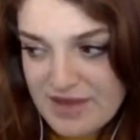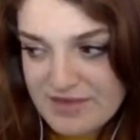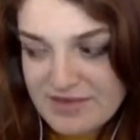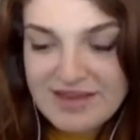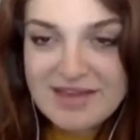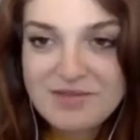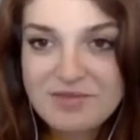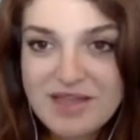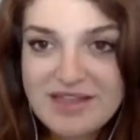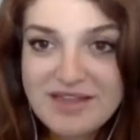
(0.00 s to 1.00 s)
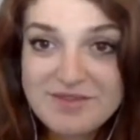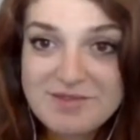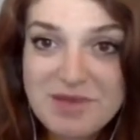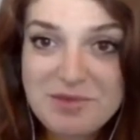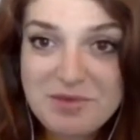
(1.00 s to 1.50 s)
think it gives
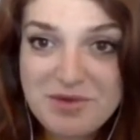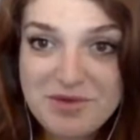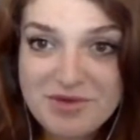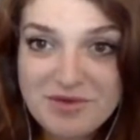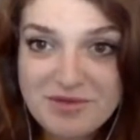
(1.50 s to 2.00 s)
people